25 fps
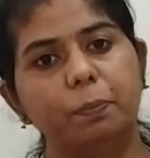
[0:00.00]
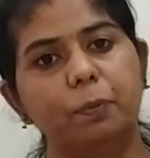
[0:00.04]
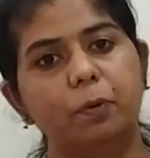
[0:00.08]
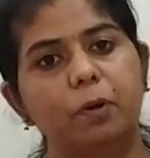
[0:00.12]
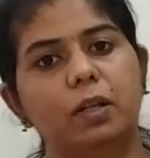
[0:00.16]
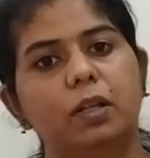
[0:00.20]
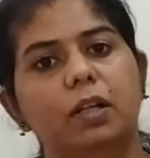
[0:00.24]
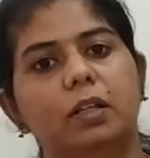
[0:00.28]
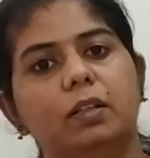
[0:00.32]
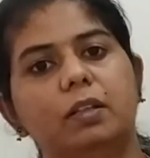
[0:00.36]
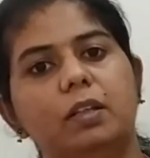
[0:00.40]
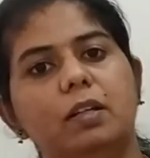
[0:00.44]
to
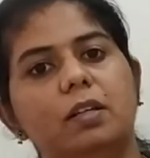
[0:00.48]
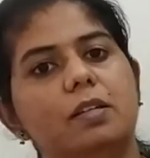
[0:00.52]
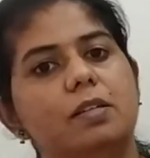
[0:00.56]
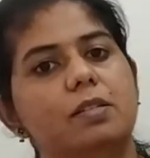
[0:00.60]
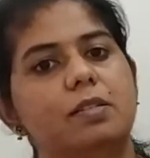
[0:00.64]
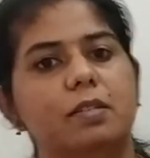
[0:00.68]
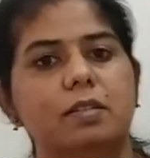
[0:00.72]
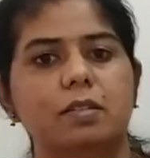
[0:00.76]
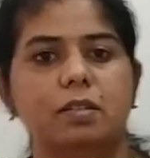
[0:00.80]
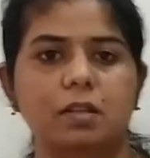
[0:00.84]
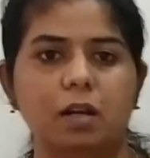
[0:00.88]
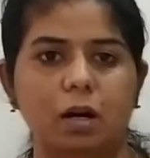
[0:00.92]
pull the
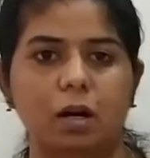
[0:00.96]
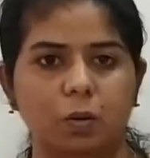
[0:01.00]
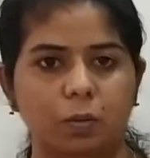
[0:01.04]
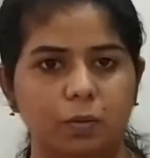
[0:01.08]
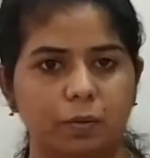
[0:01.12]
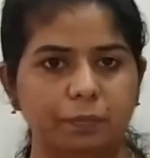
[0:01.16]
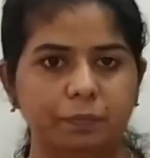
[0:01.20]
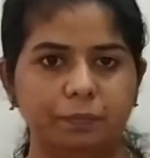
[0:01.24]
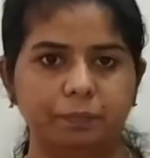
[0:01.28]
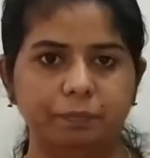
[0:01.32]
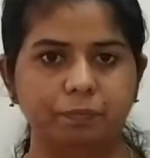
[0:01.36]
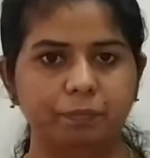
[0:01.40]
things
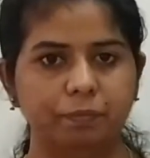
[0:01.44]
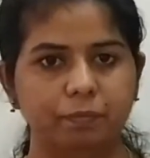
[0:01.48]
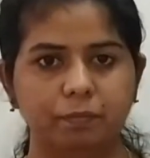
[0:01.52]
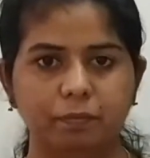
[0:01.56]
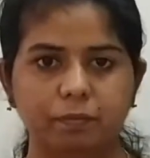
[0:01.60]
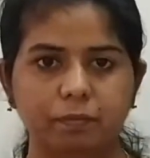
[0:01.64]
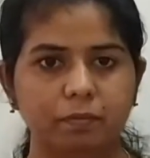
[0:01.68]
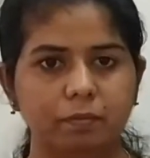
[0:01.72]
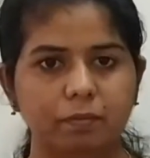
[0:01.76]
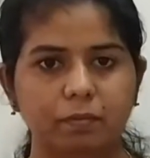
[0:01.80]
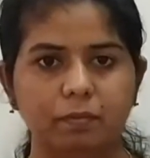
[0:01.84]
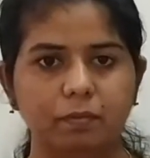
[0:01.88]
down.
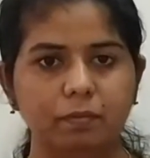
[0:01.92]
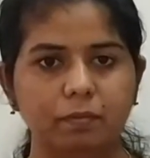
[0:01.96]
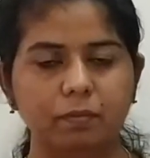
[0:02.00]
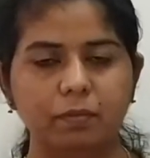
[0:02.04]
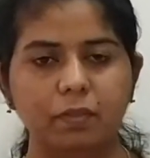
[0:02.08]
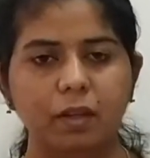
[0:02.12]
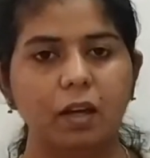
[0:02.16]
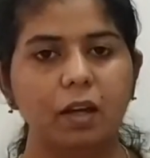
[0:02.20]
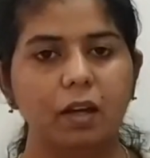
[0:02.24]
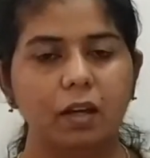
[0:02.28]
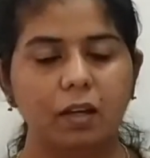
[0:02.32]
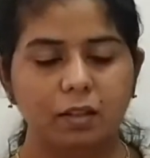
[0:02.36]

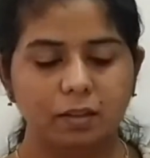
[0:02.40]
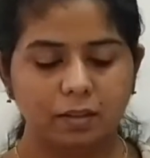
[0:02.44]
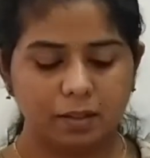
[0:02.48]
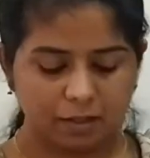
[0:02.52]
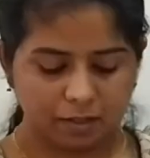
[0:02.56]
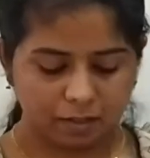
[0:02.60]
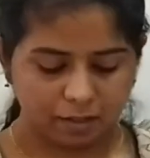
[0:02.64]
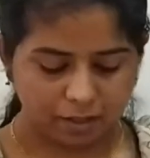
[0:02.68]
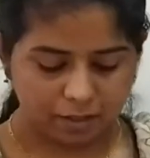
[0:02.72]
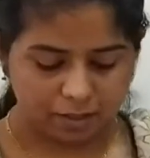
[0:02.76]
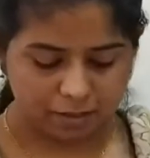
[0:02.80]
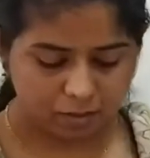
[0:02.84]

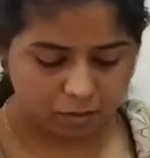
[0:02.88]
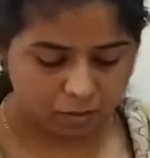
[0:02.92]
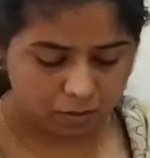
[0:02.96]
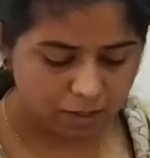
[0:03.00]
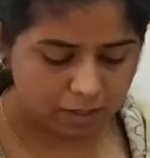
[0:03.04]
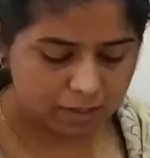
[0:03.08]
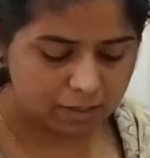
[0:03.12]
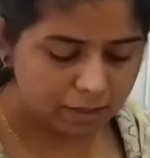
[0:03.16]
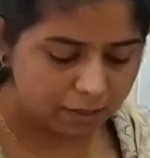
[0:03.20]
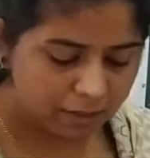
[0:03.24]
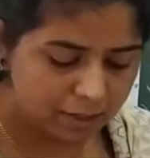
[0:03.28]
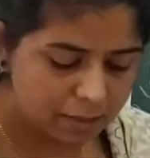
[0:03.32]
That is
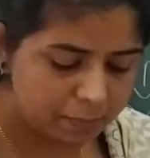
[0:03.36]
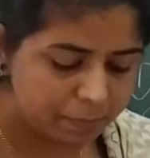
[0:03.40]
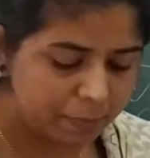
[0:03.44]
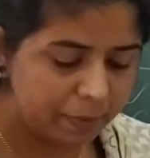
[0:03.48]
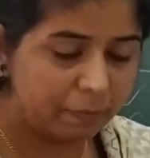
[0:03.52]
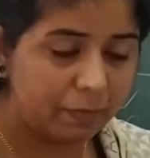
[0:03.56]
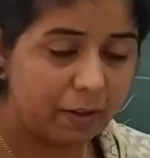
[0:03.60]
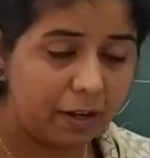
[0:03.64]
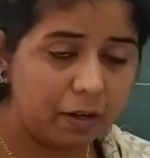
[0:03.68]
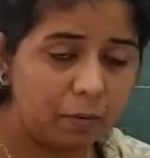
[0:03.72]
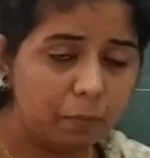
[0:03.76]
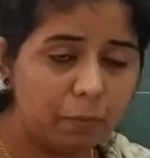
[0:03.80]

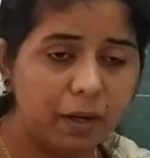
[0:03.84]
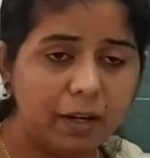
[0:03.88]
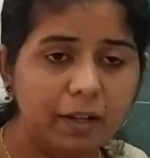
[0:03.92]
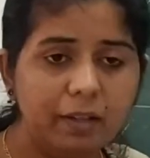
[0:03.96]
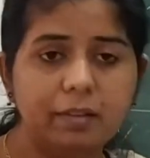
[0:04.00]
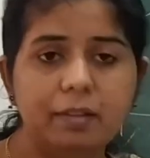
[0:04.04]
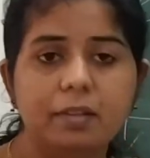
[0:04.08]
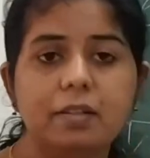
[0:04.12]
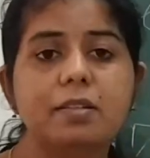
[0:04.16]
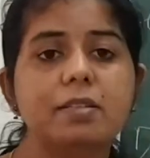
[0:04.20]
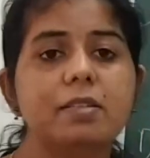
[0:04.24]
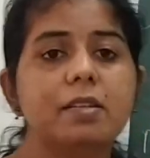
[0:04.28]

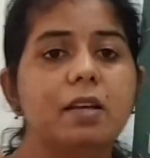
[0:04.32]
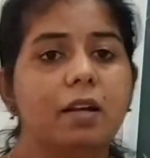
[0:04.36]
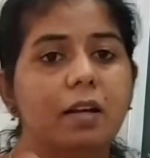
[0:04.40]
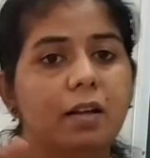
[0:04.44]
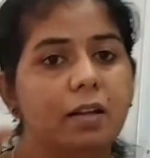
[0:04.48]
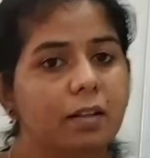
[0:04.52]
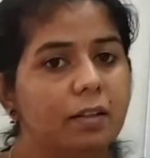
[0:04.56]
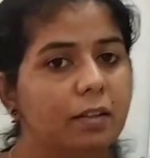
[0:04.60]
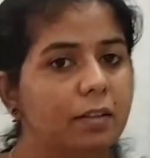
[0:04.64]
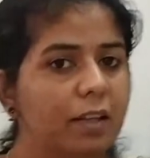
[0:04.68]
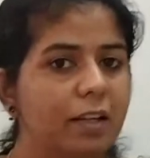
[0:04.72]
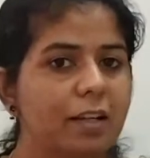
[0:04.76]
why those
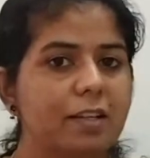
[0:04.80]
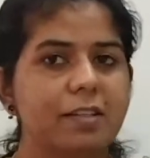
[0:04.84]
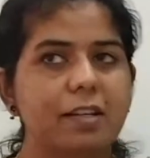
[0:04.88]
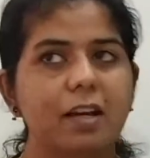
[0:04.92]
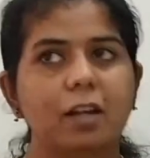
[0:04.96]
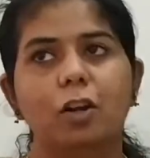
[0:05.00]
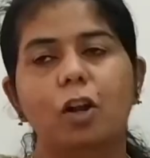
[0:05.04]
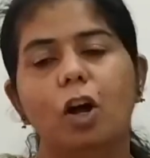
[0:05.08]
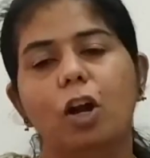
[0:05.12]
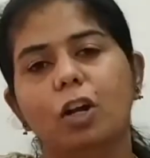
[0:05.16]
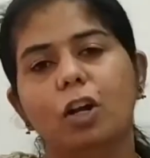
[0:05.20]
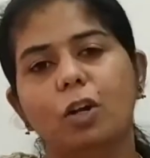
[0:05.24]

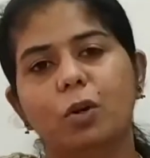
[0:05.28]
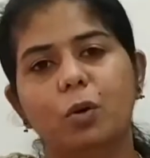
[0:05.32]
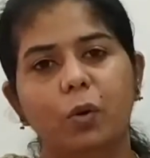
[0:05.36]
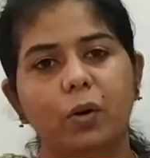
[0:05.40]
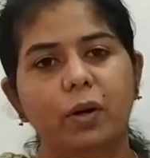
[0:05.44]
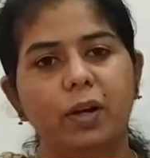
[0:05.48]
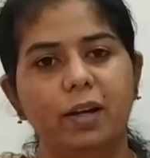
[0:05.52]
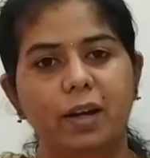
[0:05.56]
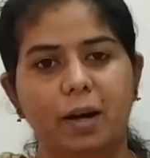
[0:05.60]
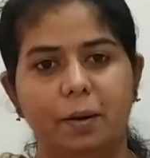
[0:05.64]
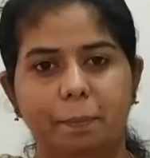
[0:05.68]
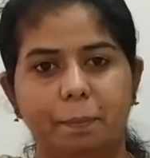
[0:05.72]
things are not
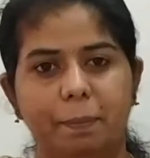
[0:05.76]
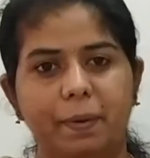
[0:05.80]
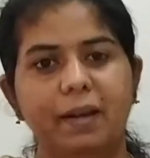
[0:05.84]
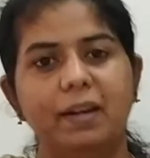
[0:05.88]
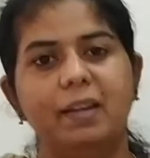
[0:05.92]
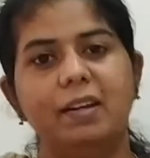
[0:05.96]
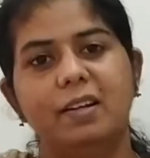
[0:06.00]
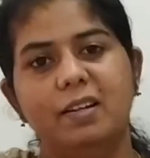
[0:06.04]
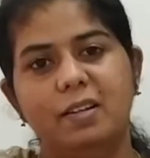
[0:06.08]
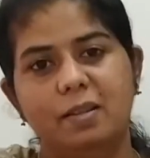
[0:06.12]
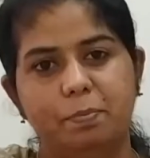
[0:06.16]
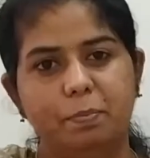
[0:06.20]
going up
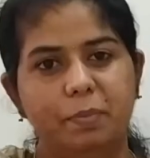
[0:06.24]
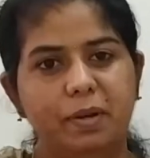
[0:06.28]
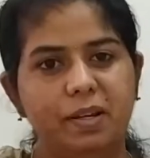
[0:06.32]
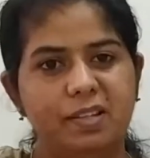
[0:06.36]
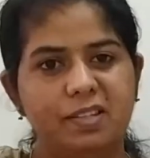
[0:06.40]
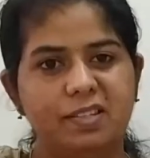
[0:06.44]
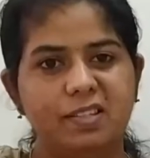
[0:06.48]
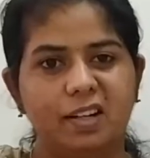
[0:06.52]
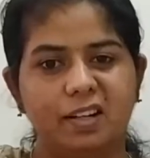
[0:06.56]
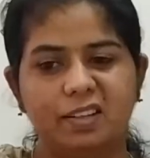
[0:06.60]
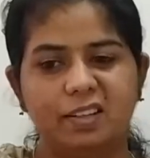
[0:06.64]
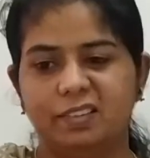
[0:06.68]
and
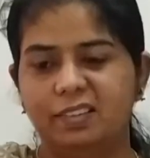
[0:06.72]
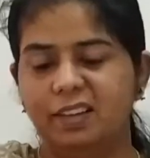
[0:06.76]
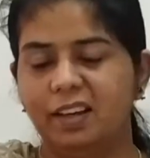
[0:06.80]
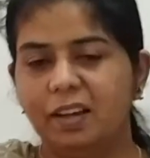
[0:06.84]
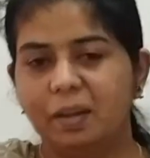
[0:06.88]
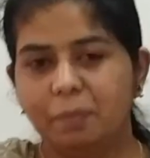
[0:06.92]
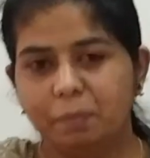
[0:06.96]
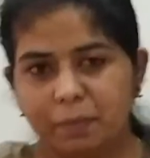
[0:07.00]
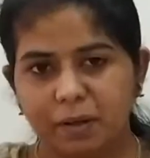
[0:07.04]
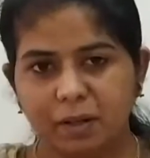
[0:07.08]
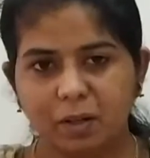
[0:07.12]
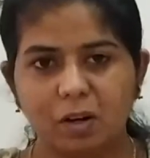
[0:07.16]
being stuck
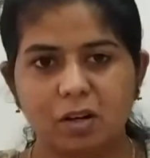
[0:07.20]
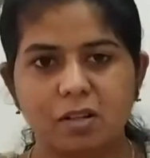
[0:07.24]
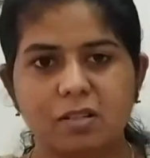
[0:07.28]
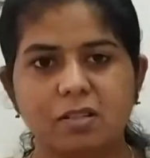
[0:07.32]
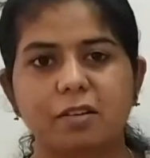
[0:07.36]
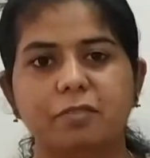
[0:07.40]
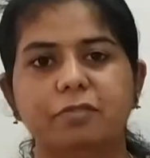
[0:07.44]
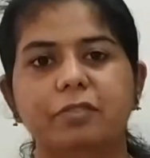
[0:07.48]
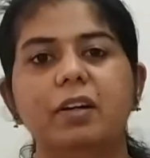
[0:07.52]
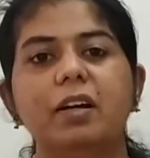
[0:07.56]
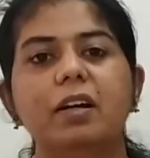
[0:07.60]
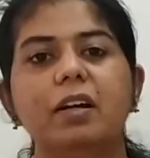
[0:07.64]
there
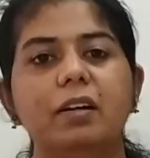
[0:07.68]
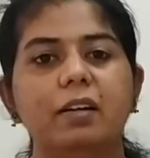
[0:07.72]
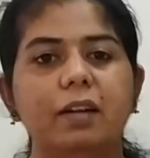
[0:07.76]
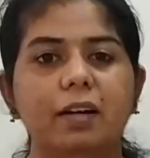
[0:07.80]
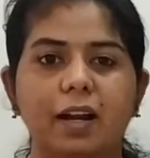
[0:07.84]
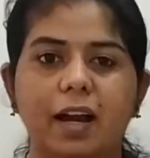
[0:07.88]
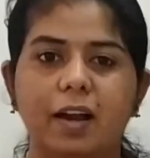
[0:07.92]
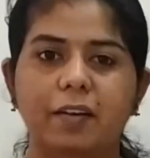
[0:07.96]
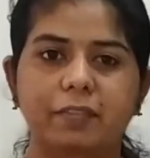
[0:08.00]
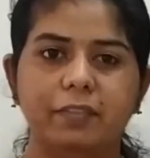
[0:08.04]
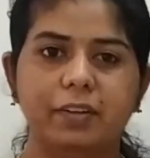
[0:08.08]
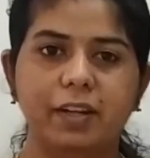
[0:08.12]
because of
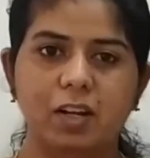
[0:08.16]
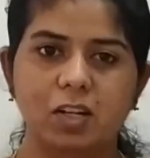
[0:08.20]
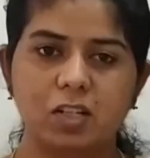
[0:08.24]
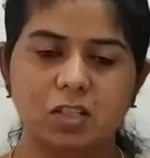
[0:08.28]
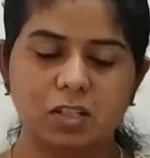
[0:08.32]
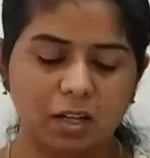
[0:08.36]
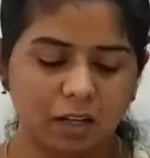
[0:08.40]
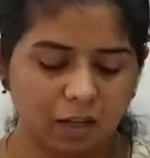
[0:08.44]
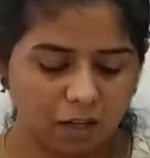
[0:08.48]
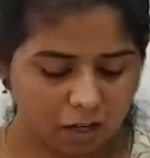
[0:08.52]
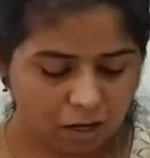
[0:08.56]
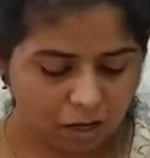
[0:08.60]
the
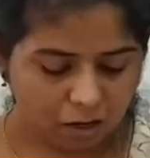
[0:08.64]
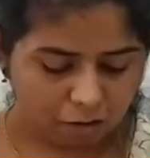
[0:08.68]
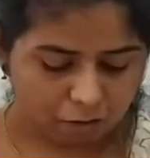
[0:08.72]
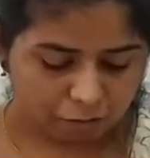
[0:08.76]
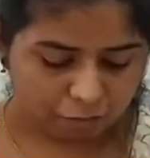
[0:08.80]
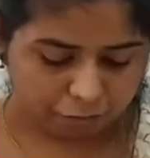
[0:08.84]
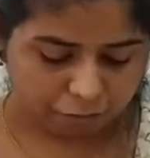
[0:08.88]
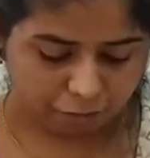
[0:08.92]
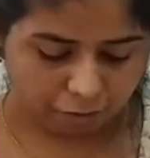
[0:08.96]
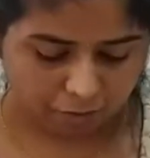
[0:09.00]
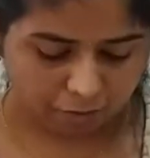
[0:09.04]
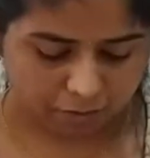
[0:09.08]
gravitational
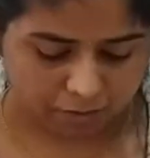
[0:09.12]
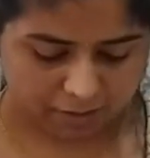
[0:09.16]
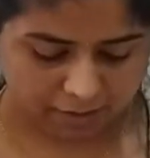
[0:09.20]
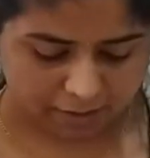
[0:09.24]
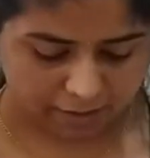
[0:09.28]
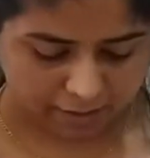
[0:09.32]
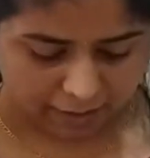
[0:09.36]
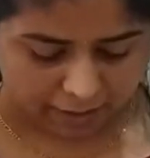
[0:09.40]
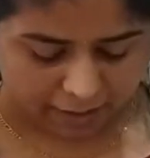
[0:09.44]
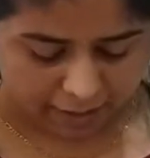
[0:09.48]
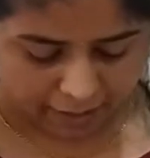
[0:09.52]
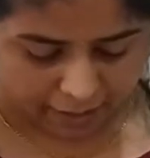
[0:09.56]

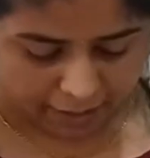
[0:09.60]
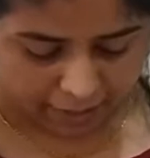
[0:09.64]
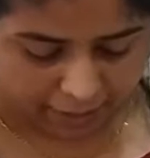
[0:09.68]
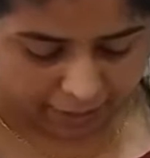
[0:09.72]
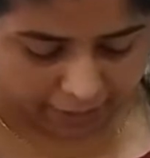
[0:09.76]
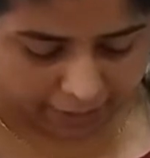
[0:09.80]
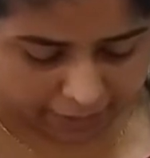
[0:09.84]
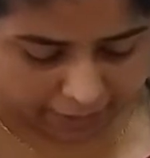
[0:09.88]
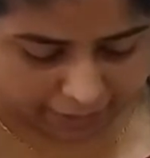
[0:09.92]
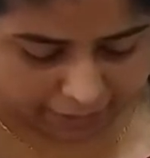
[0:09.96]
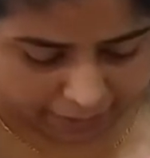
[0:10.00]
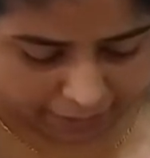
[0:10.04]
force.
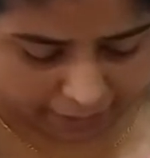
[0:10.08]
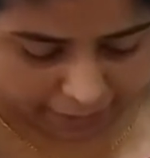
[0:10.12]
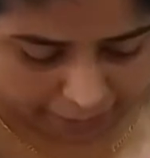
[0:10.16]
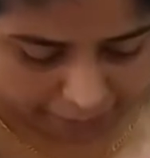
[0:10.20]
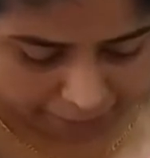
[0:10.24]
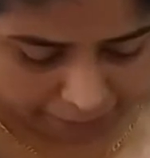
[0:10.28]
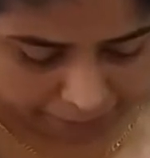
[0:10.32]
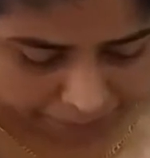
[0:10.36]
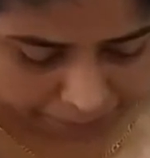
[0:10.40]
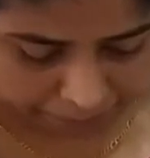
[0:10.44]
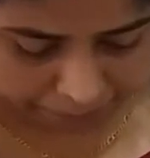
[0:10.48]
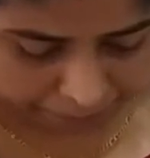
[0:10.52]

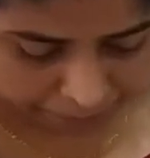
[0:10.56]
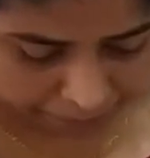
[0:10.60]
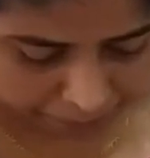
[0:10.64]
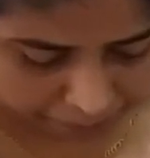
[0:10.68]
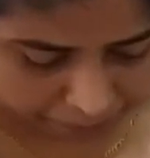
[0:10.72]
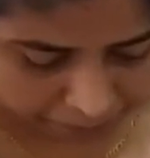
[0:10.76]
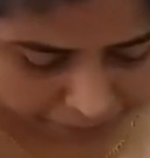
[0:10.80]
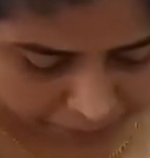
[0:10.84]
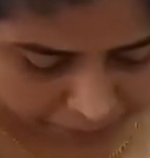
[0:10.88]
Again